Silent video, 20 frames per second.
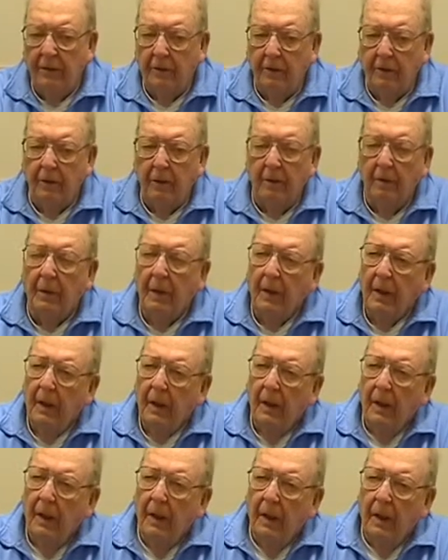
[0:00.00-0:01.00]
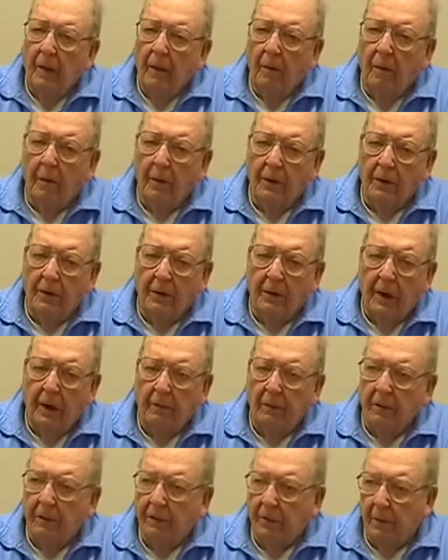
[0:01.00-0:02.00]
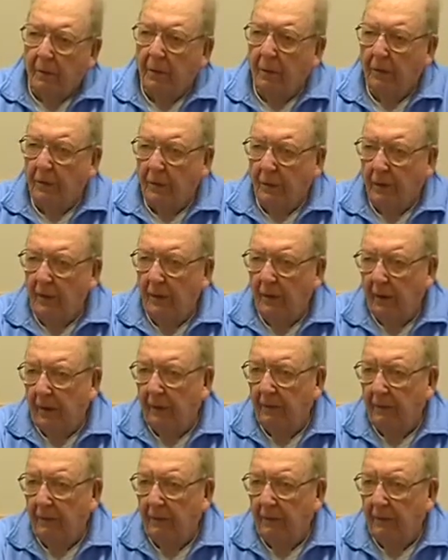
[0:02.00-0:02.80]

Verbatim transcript: to them, which they were supposed to,